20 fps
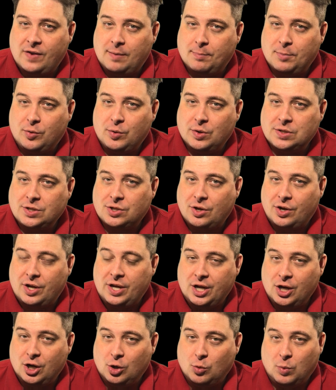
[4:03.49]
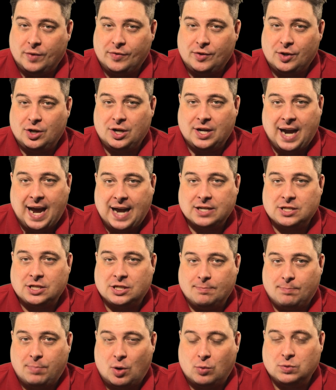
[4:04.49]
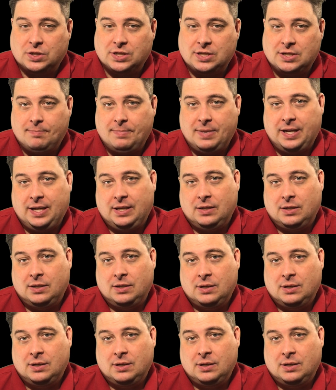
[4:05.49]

immigrants are here when they're not supposed to be.